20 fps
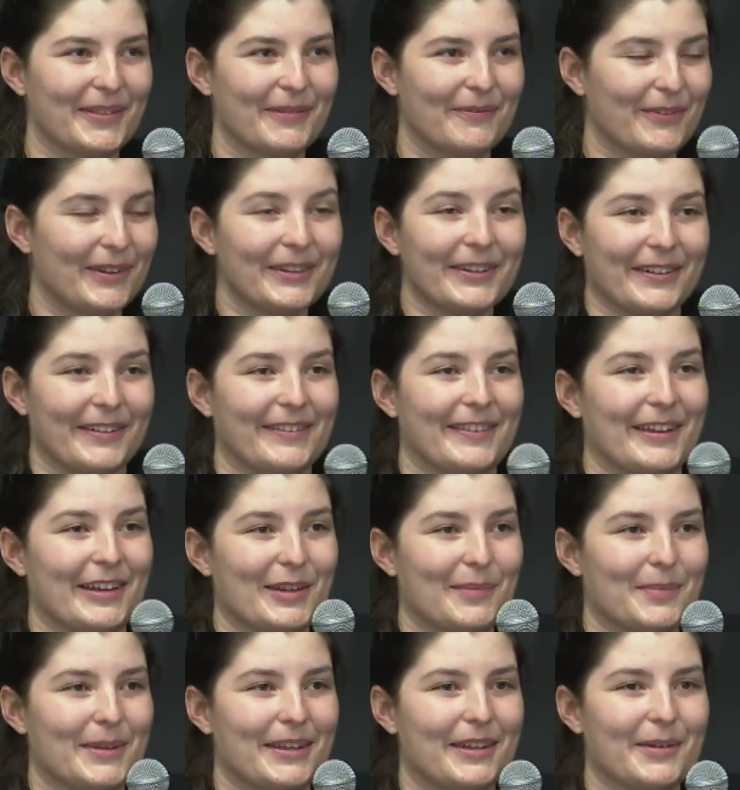fields
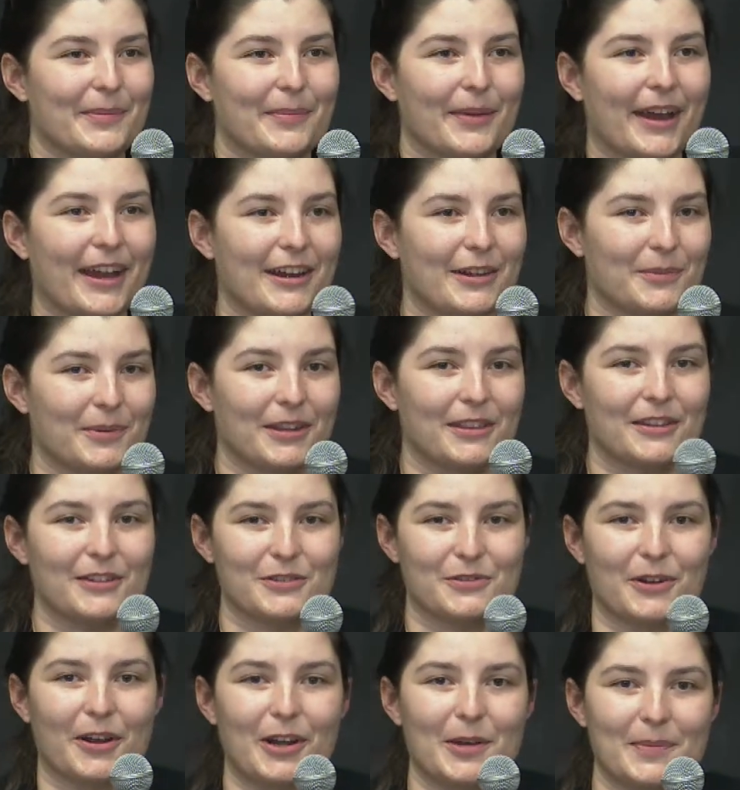that can be combined with
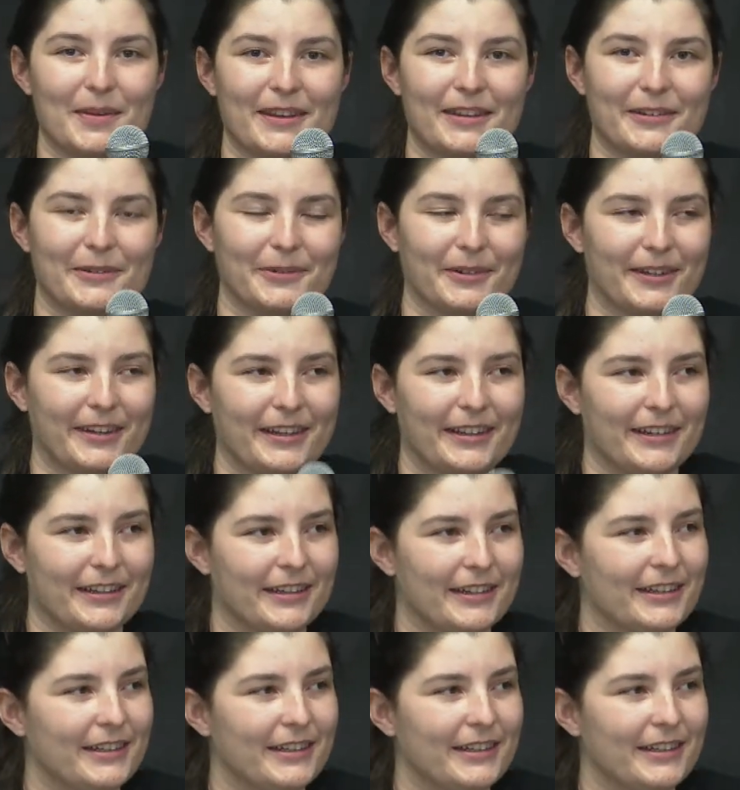astronomy, really.